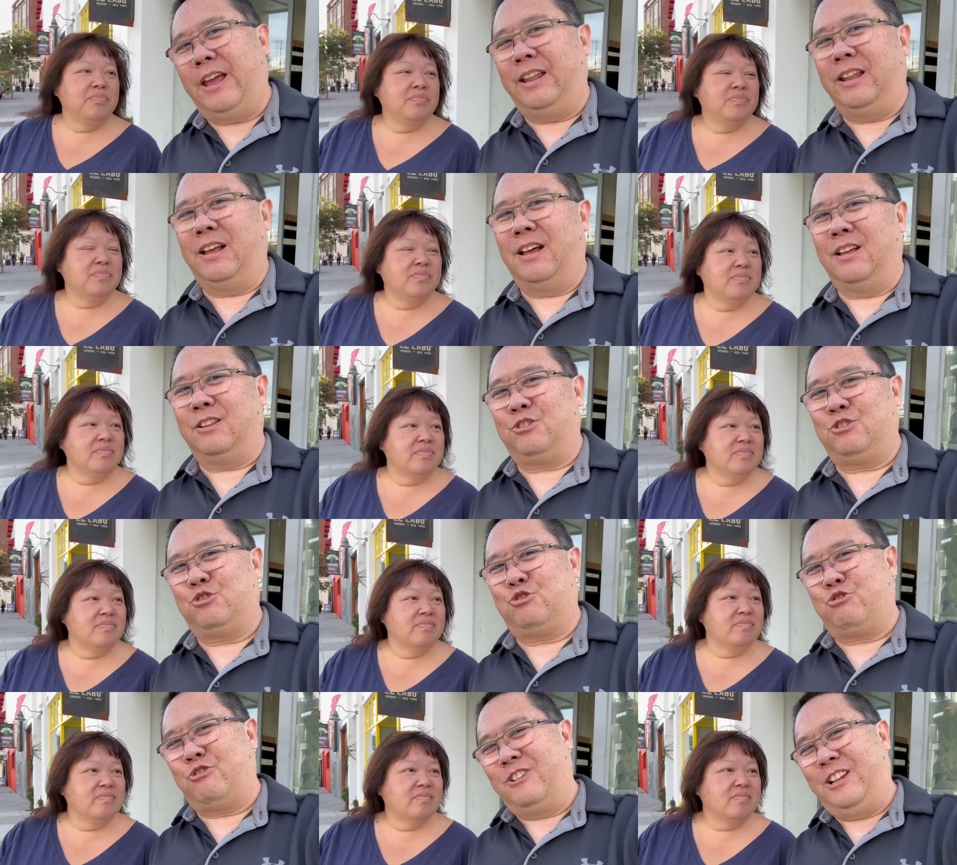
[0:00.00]
Speaker 1: and a
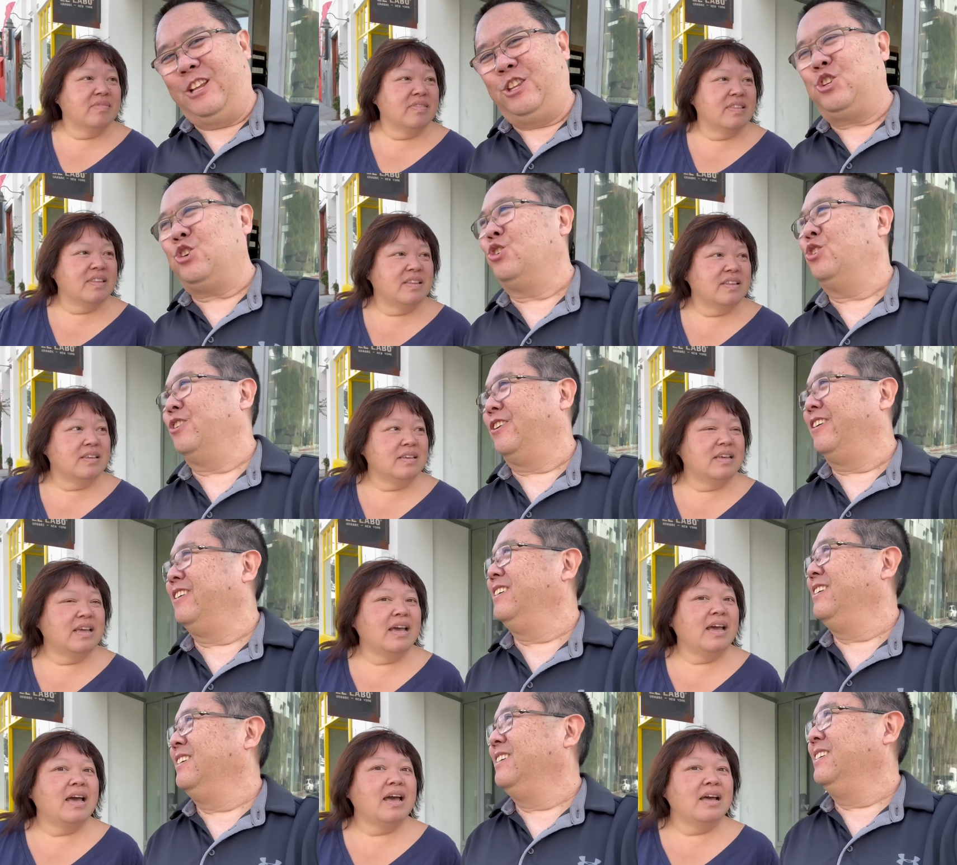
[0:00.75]
Truly
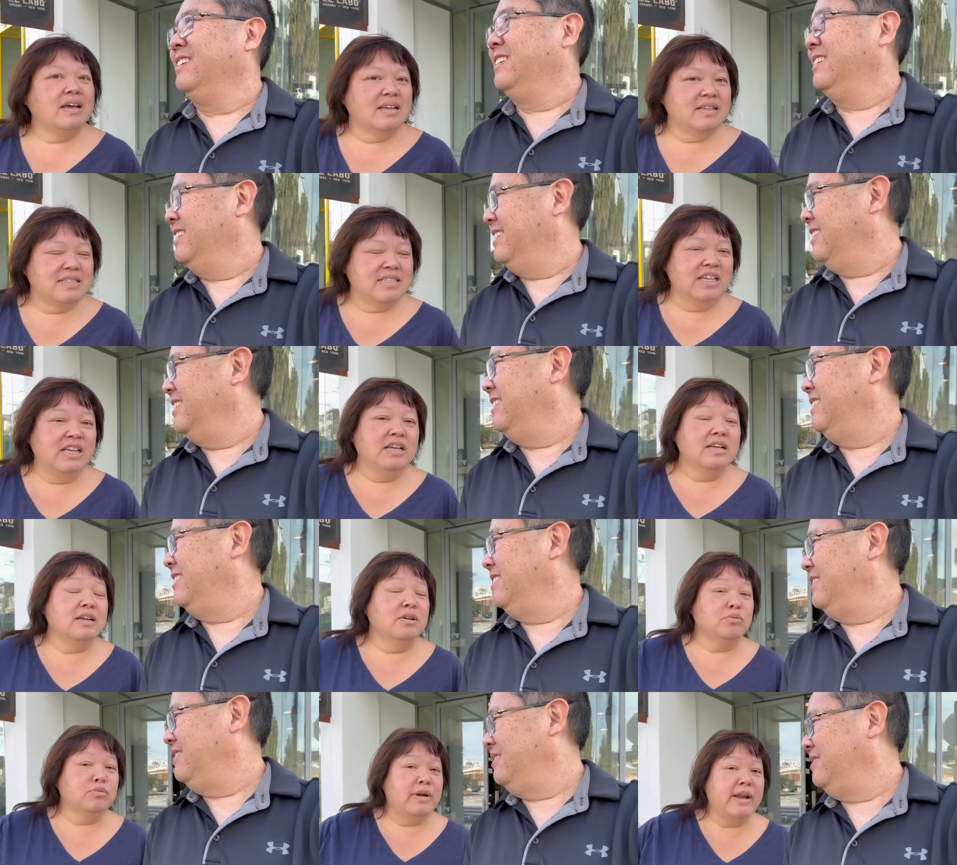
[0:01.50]
tour.
Speaker 2: Yeah, see
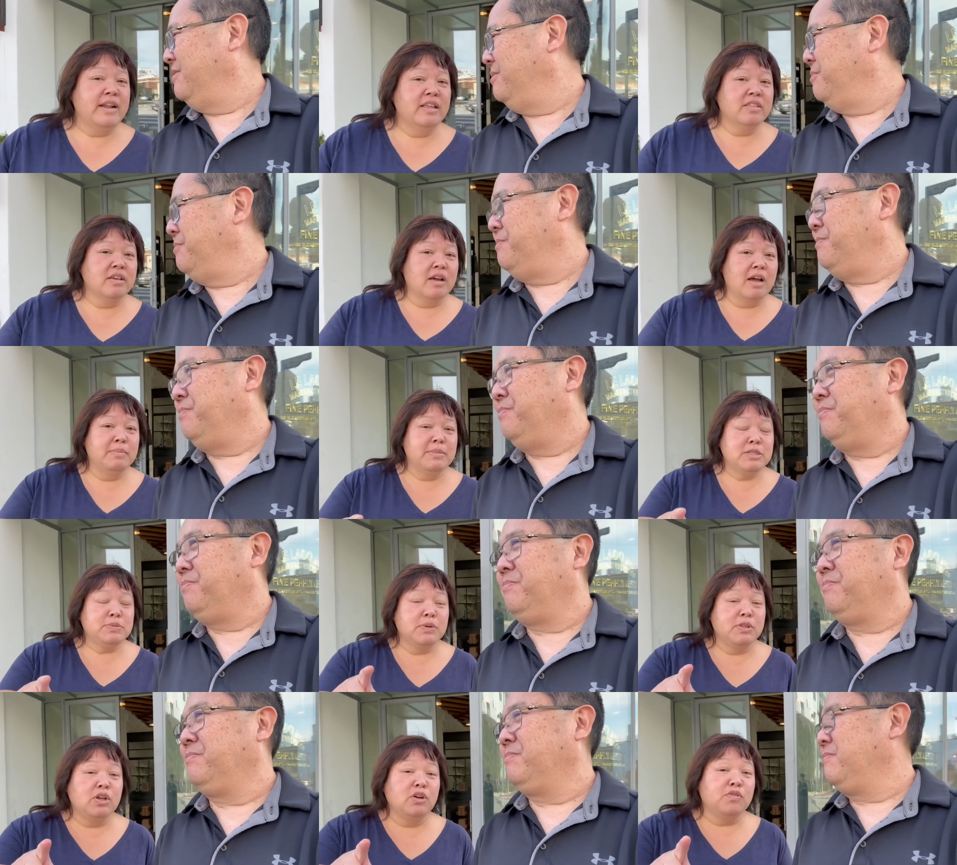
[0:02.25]
it right in the
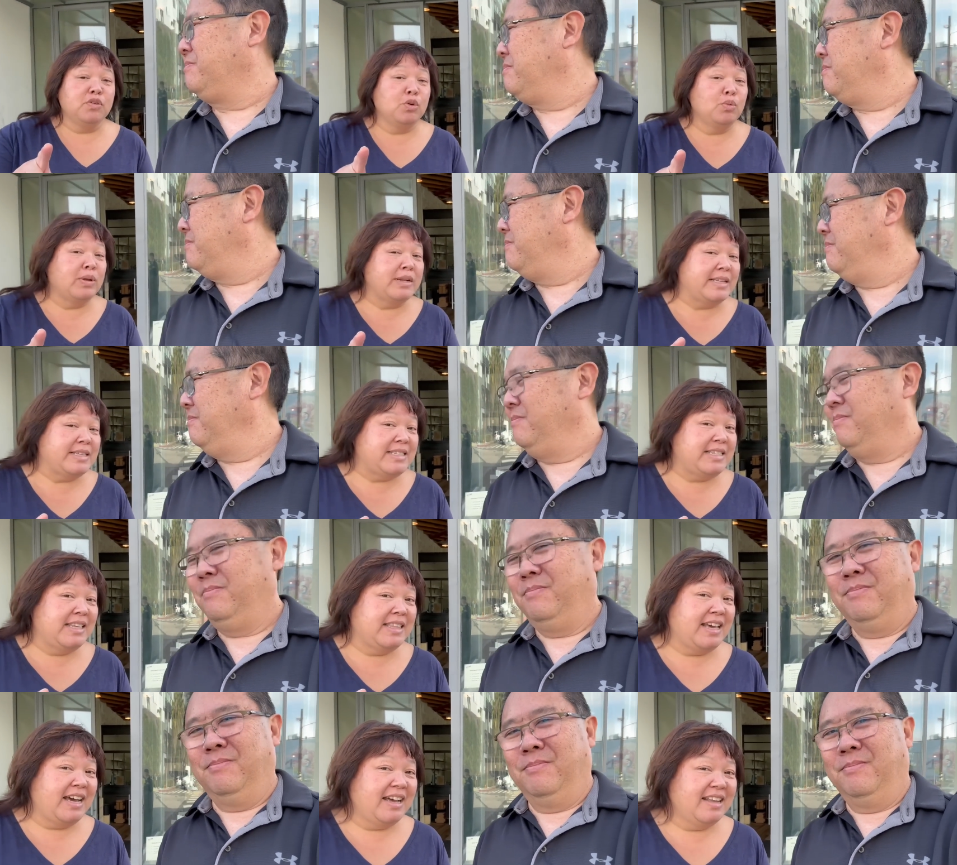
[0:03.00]
comments below if you want to
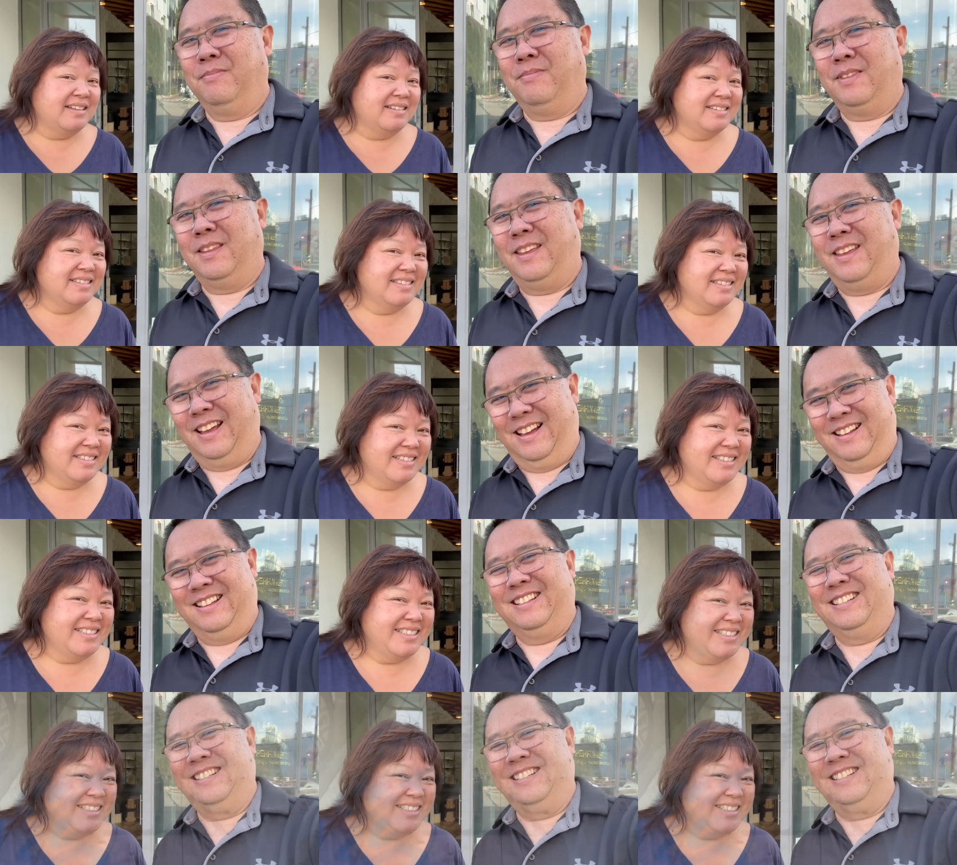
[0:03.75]
see that.
Speaker 1: Yeah.